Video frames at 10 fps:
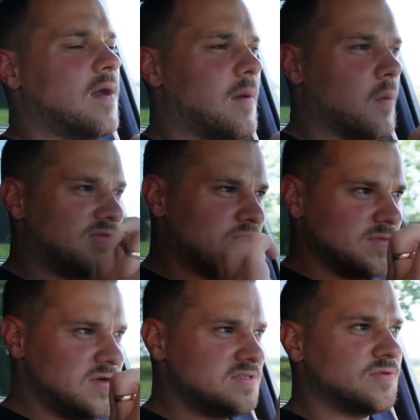But my
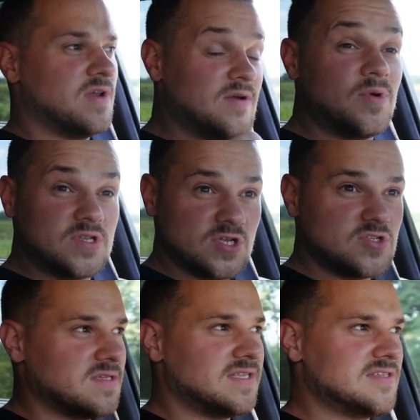personal
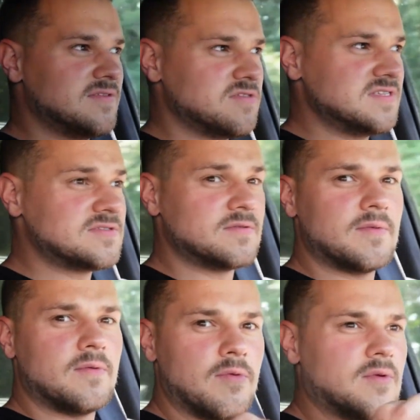recommendation is
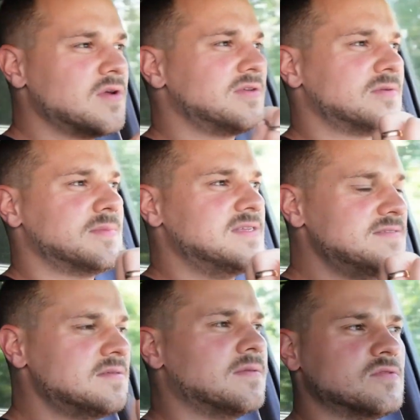don't do that.
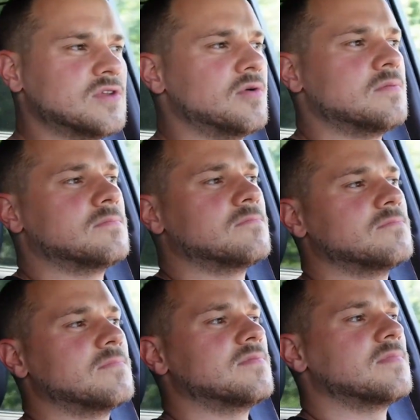So,
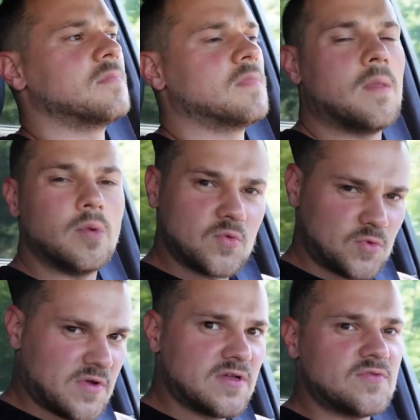do it
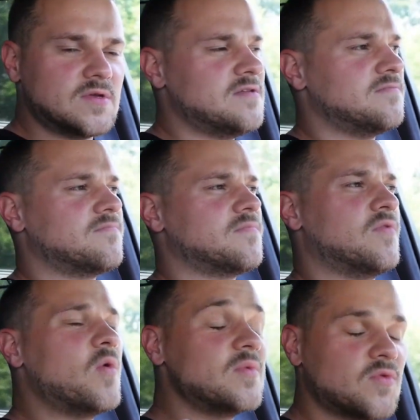preventively.
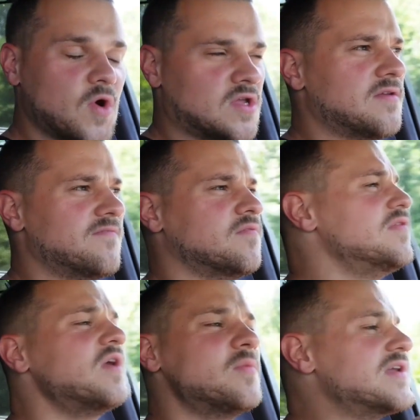Do it beforehand.
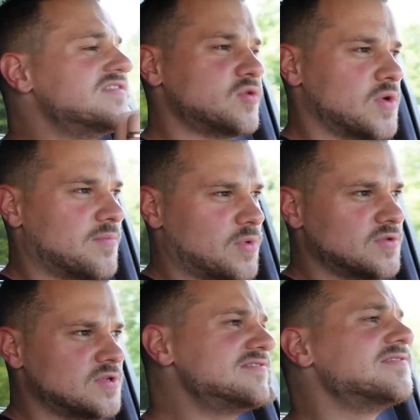Not when it's already
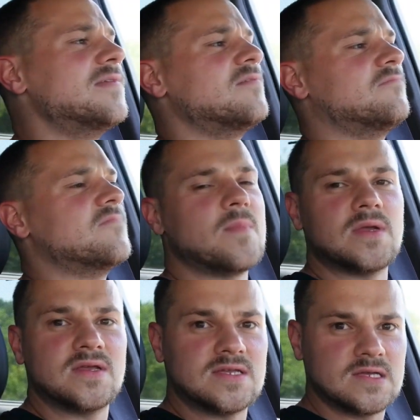broken,
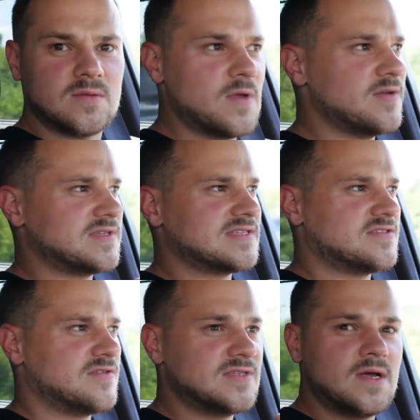because then it might be
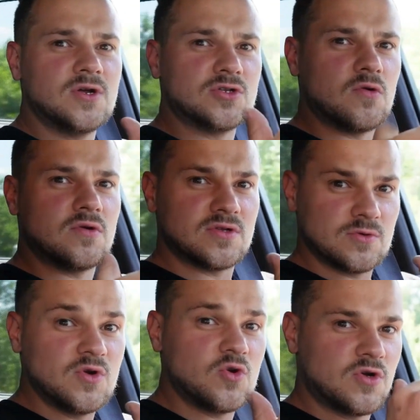that the valve
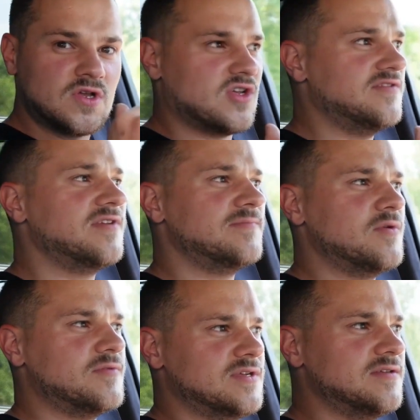no longer closes
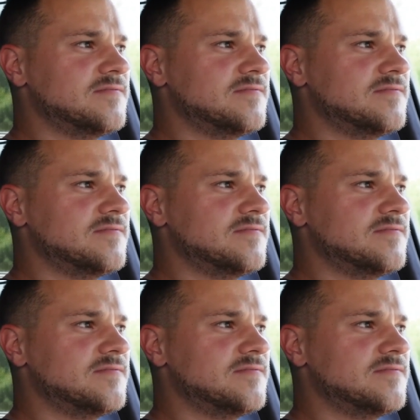properly.